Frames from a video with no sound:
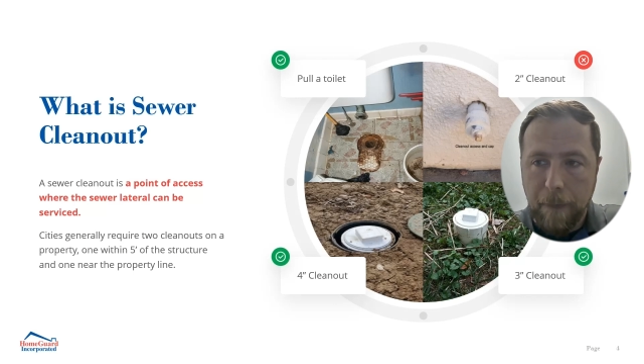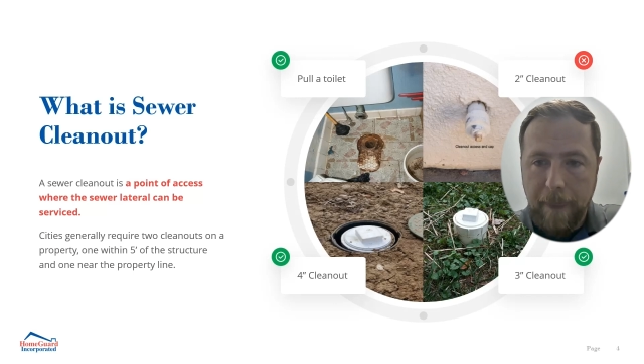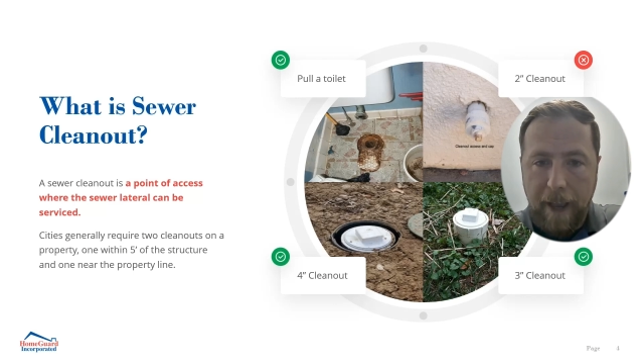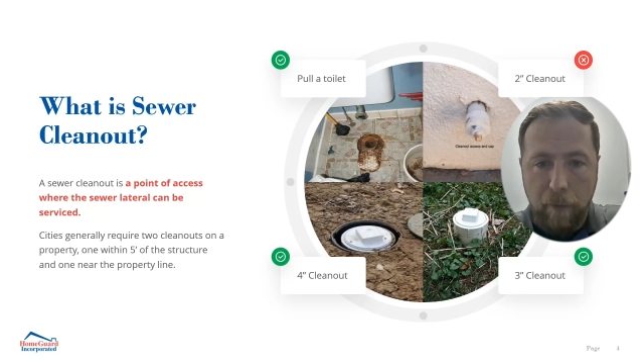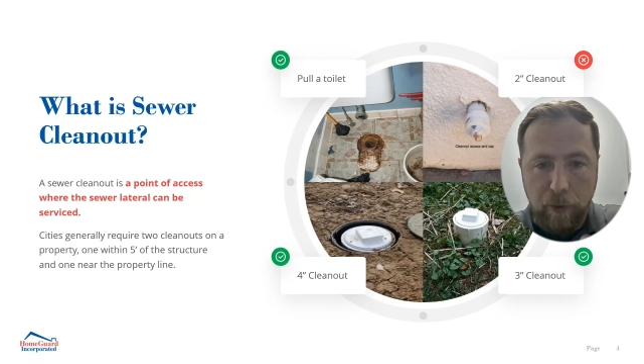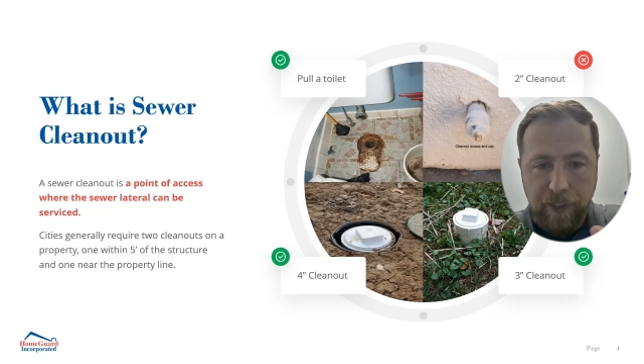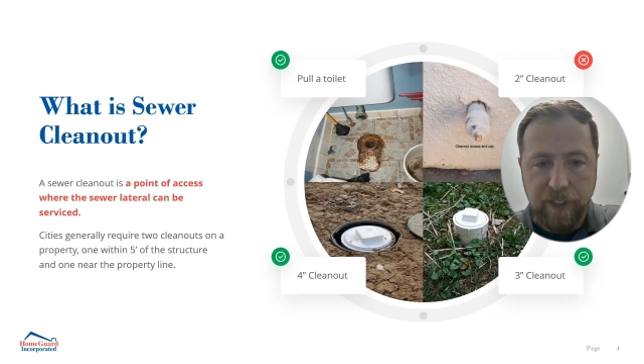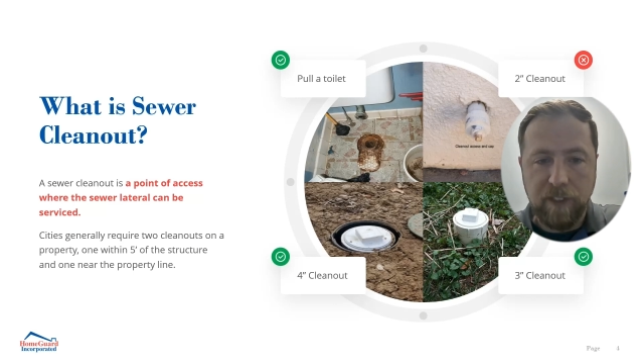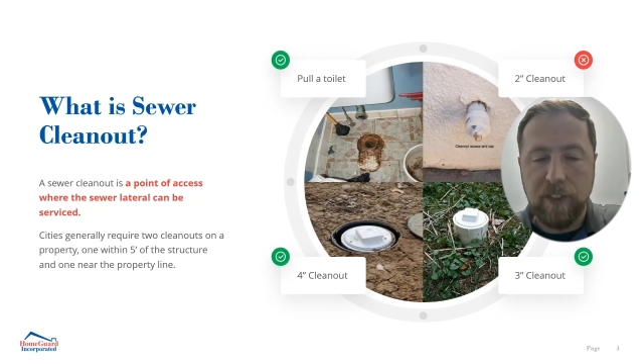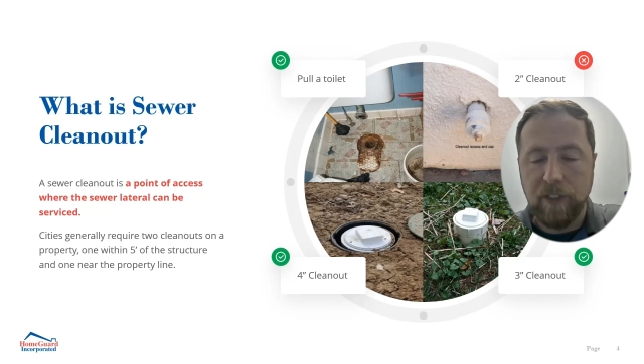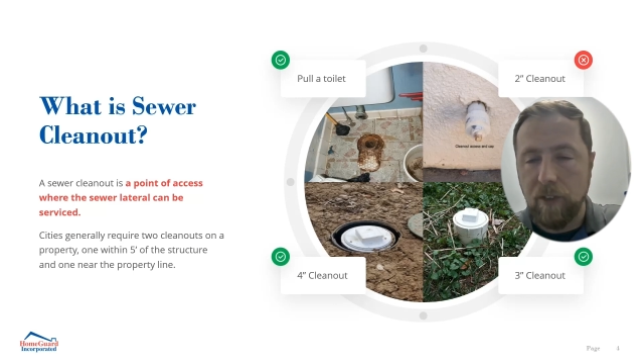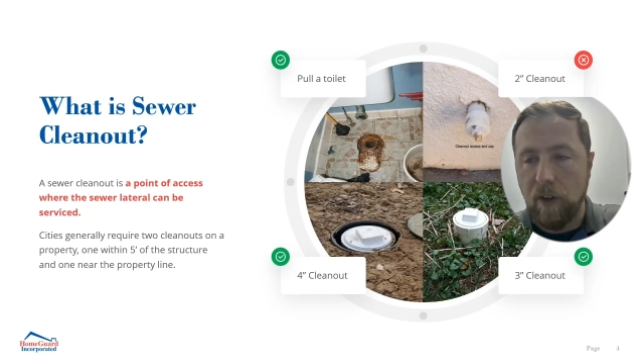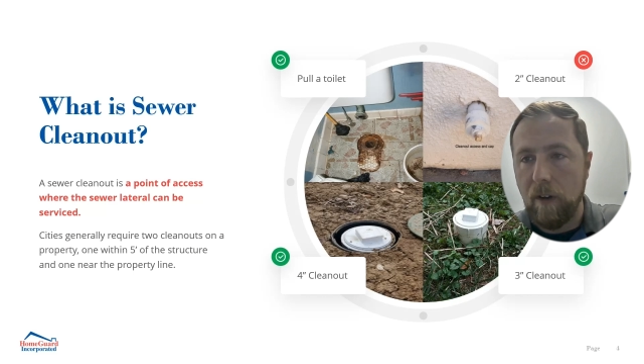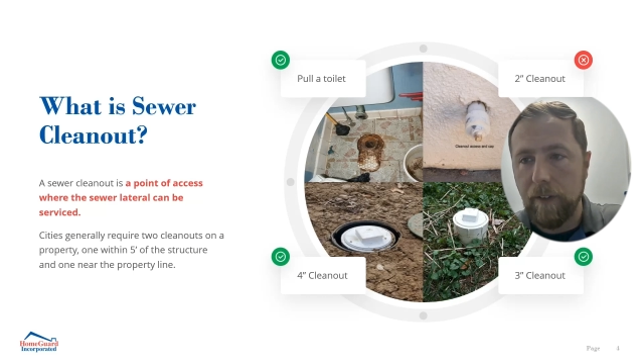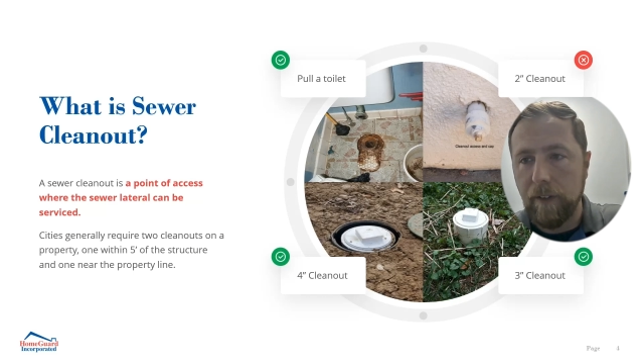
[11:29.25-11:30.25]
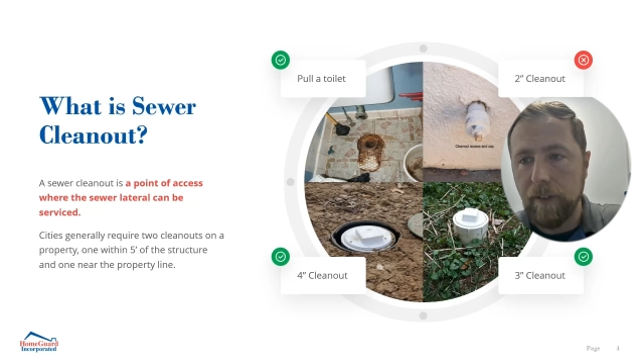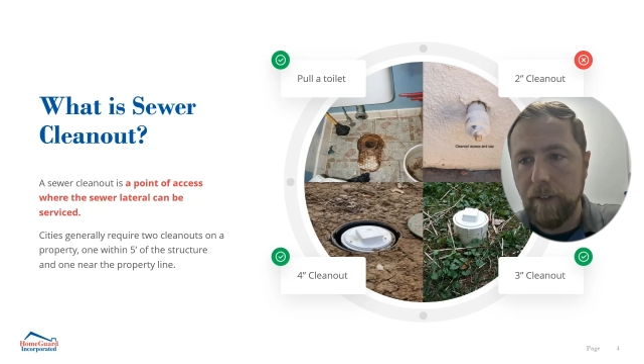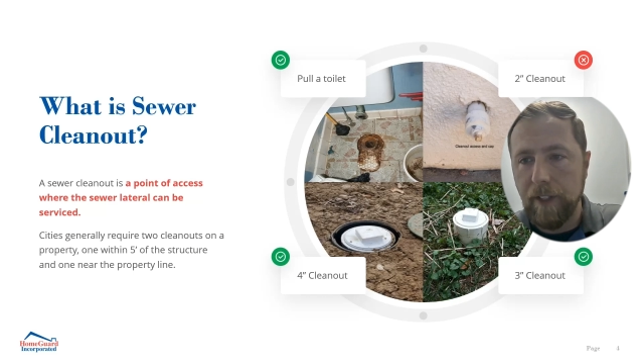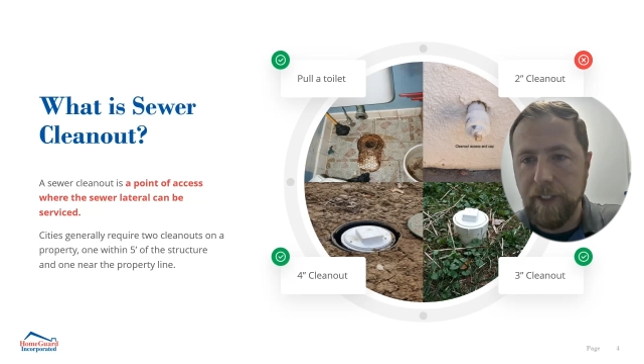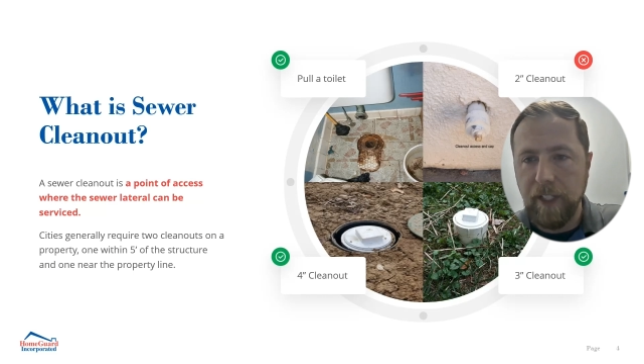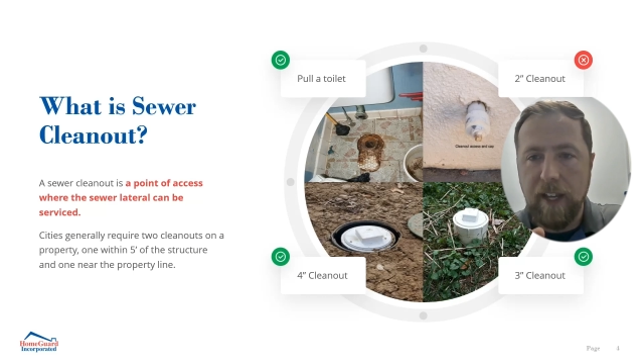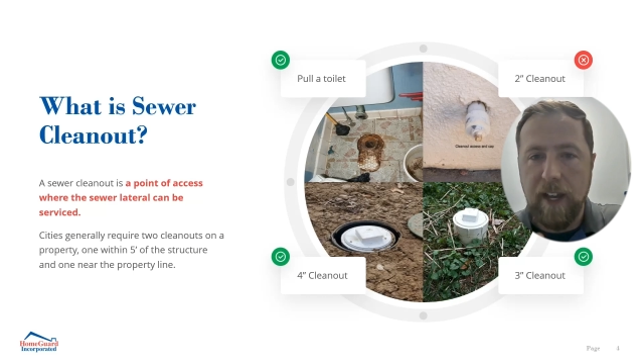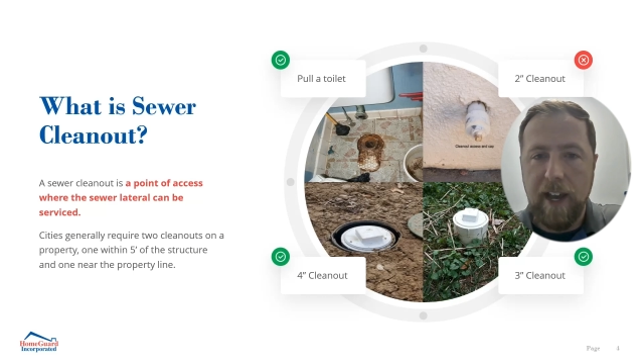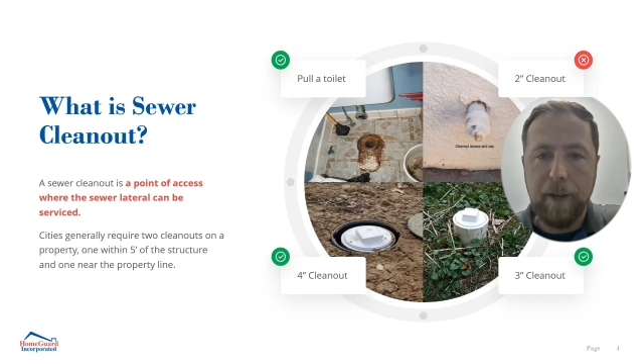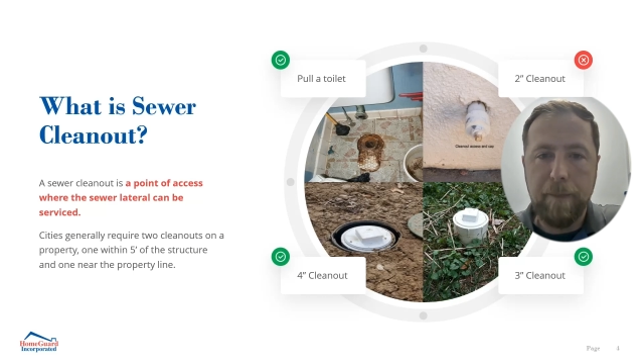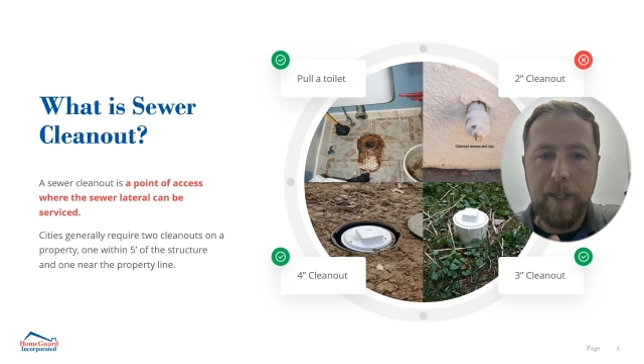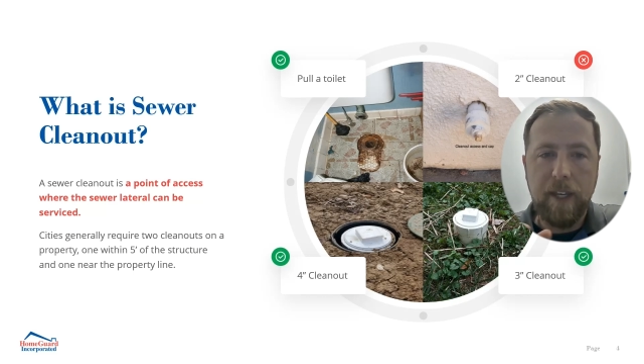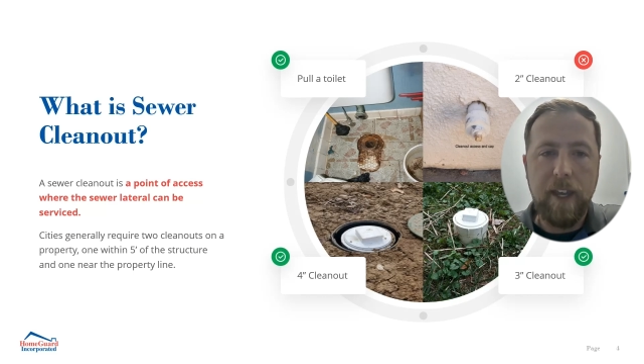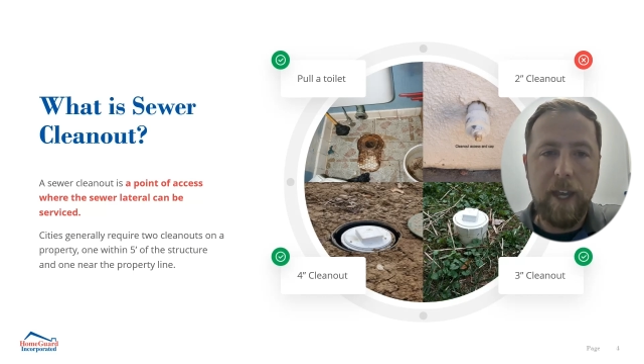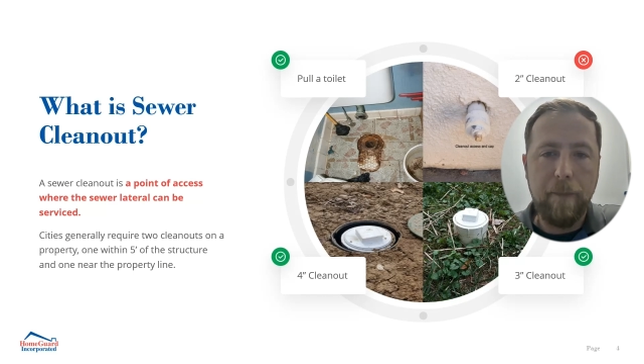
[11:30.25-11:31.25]
that was installed because it kind of
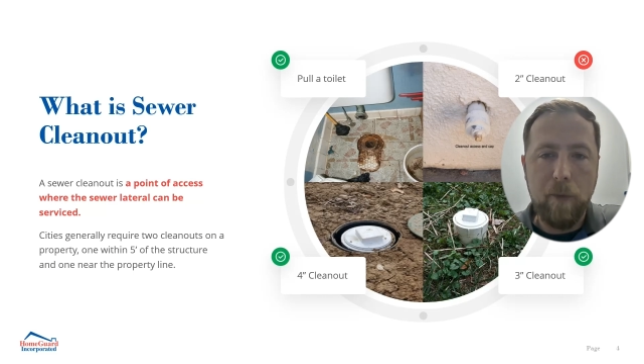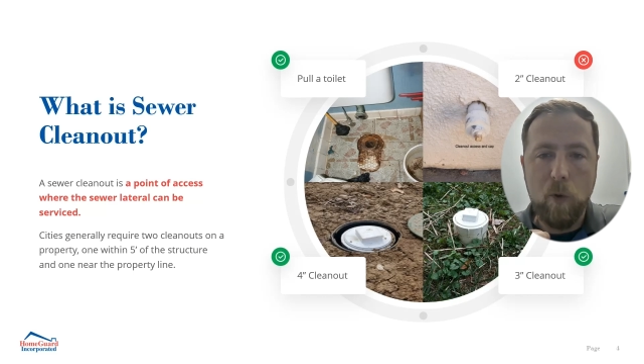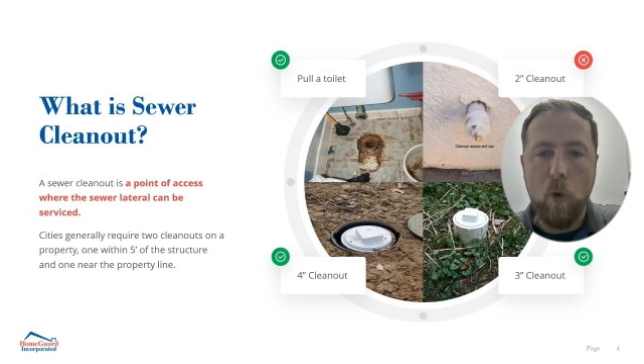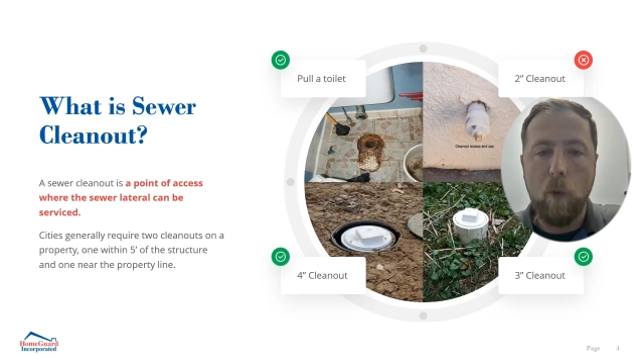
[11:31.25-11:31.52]
became